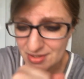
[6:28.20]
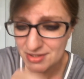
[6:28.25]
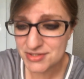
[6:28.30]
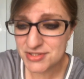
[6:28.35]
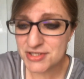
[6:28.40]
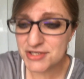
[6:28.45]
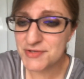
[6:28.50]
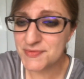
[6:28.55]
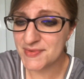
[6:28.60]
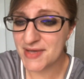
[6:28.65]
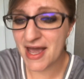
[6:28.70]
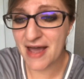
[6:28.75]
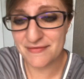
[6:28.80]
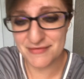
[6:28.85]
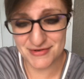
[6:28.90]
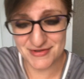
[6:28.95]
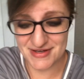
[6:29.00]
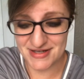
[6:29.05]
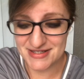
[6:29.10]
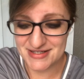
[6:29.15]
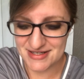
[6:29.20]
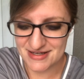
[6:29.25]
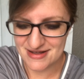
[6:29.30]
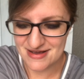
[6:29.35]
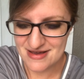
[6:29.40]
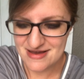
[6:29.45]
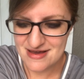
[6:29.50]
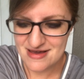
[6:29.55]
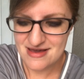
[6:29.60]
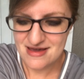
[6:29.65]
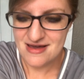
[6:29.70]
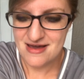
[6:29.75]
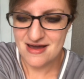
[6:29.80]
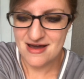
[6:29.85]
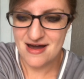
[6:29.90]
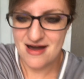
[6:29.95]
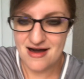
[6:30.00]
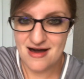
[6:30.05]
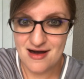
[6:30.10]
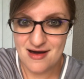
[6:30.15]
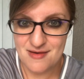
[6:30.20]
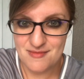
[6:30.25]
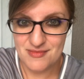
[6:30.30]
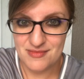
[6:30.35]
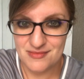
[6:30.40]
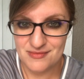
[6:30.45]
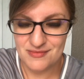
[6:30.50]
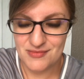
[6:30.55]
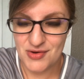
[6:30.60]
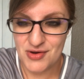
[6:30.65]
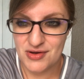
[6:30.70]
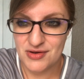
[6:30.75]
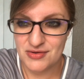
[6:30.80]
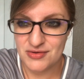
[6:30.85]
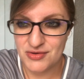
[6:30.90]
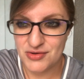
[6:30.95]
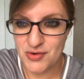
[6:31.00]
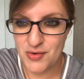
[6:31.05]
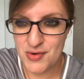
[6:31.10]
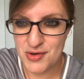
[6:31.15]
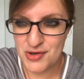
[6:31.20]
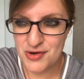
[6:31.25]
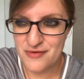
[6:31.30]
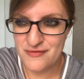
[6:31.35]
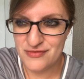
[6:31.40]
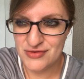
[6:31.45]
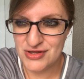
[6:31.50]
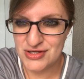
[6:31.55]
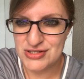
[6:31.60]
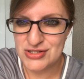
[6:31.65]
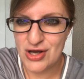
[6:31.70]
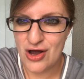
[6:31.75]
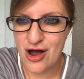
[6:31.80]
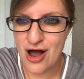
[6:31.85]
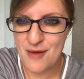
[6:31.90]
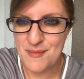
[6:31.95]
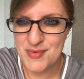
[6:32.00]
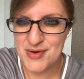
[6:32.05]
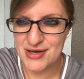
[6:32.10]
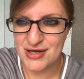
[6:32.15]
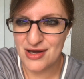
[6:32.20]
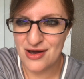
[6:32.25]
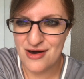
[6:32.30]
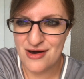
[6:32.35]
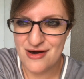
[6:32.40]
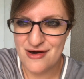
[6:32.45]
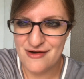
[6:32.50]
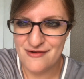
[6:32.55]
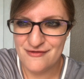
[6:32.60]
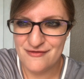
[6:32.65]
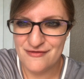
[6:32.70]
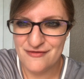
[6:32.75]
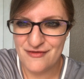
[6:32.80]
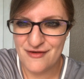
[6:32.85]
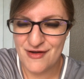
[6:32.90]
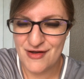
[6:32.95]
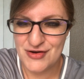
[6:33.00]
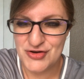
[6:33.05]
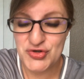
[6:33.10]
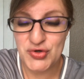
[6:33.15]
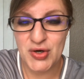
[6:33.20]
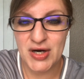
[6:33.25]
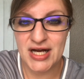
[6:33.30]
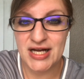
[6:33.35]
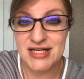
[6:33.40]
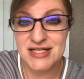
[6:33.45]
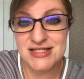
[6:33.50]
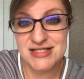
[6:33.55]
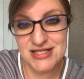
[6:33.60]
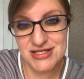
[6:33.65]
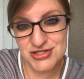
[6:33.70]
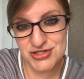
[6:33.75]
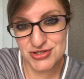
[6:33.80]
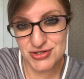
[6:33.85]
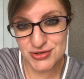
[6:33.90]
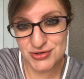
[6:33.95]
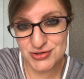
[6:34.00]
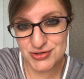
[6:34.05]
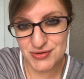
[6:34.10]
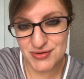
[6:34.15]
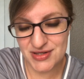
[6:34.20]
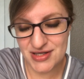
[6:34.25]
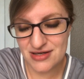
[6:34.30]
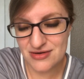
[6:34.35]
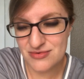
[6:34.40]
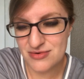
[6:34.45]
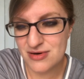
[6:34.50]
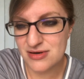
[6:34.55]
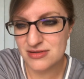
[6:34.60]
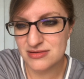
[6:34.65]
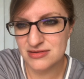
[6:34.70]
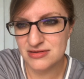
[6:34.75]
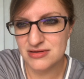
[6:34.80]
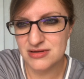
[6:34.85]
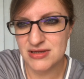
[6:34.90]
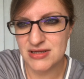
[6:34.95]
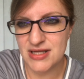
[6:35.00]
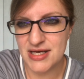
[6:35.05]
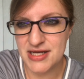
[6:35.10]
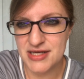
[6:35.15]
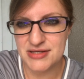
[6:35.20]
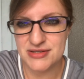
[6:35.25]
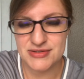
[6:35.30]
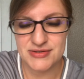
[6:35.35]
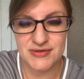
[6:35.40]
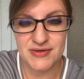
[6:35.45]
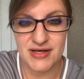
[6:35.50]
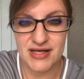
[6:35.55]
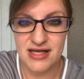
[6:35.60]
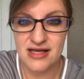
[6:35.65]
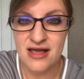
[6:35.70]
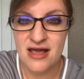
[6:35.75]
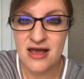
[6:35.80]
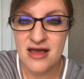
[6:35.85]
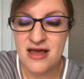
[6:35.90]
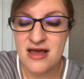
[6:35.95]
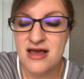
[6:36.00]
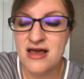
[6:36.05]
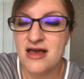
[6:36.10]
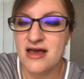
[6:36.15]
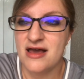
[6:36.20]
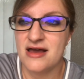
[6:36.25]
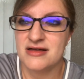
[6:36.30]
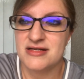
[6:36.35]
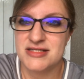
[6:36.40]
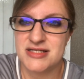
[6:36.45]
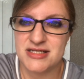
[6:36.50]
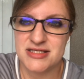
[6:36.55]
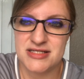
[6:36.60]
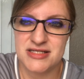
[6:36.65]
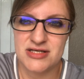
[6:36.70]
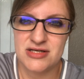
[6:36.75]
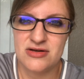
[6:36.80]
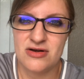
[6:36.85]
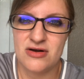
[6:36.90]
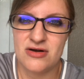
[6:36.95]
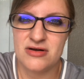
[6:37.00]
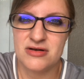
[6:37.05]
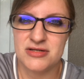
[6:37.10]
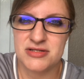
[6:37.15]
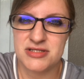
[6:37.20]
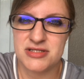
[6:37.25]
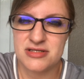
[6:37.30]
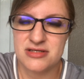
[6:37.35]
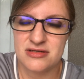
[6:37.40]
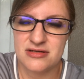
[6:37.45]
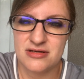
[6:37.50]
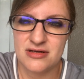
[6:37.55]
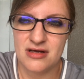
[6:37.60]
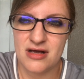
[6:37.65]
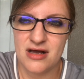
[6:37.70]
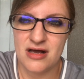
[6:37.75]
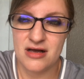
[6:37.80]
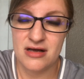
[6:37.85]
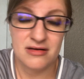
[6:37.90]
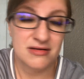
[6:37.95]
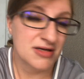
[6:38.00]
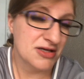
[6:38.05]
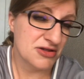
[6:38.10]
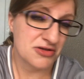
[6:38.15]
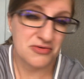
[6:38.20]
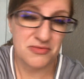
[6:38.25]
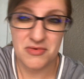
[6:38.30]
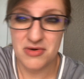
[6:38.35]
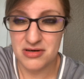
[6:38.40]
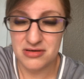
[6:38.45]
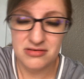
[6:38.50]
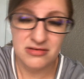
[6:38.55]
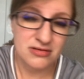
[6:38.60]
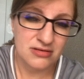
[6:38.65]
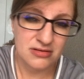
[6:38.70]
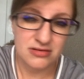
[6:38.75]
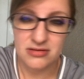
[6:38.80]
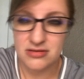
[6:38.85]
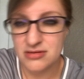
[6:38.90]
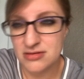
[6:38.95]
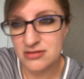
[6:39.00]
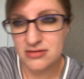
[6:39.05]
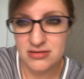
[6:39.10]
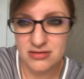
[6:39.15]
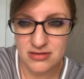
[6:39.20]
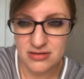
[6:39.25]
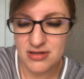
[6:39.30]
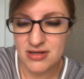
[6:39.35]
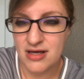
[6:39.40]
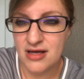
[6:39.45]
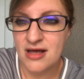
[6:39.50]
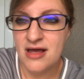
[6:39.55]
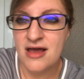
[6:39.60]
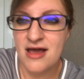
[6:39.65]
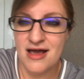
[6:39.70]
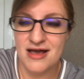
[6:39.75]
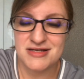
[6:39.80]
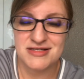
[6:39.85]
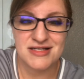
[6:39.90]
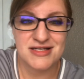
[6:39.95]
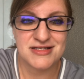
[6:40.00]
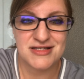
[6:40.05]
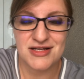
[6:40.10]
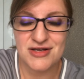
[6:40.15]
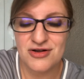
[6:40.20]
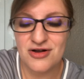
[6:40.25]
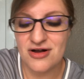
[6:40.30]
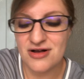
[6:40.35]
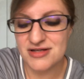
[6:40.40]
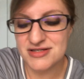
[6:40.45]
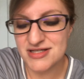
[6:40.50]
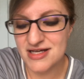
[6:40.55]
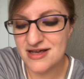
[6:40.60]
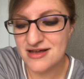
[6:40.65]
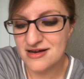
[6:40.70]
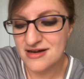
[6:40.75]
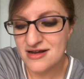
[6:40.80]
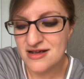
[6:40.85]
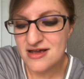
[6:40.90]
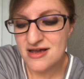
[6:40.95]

excuse me, after this, going over the topic of transitional duty or light duty, as Disney calls either one, as Disney calls it,